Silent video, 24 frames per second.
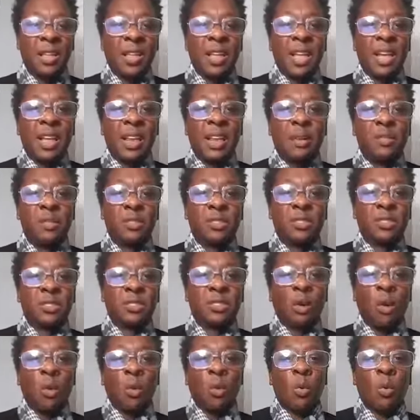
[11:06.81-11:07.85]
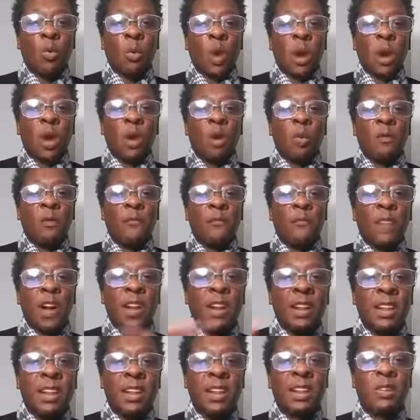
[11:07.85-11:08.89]
and it was so well
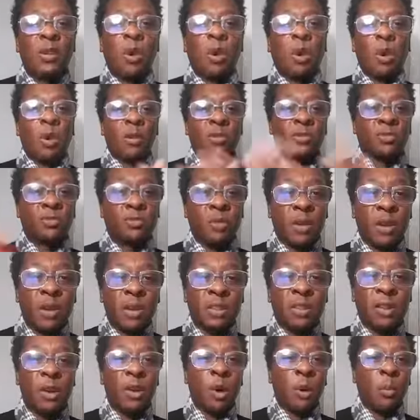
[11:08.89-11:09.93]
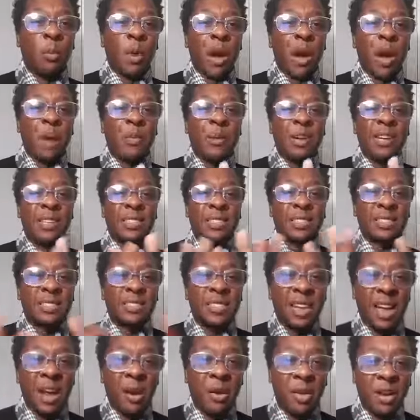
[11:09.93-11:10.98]
funded and orchestrated, the Obama
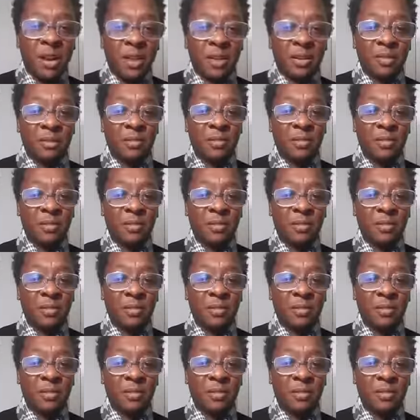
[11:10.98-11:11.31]
hysteria.